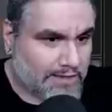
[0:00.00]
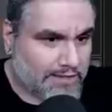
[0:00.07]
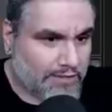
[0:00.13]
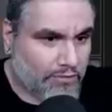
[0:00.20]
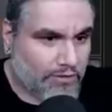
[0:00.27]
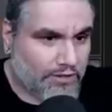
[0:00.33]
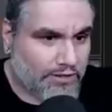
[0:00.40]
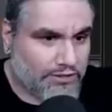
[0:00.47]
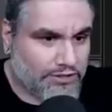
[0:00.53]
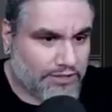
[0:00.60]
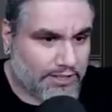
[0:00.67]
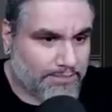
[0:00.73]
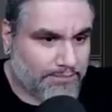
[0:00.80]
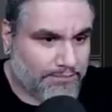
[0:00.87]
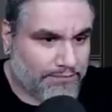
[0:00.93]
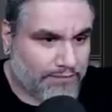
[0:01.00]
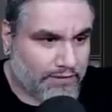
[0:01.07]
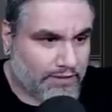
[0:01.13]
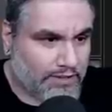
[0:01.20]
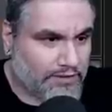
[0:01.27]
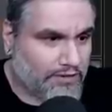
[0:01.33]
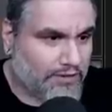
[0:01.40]
I think we're in good shape.
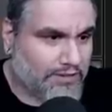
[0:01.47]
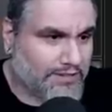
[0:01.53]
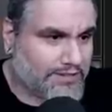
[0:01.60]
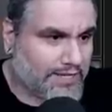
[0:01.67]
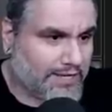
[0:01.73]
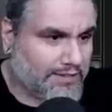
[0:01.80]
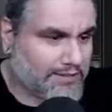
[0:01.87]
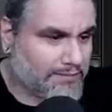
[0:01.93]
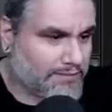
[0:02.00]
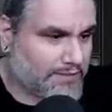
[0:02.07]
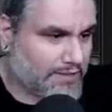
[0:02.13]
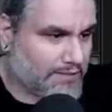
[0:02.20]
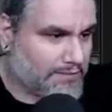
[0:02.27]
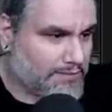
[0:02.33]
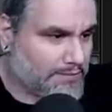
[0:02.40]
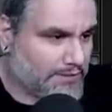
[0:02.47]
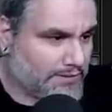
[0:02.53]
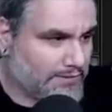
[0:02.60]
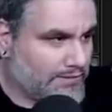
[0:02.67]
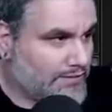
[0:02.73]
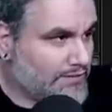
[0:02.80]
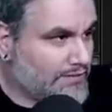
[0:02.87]
It's hard to say sometimes, but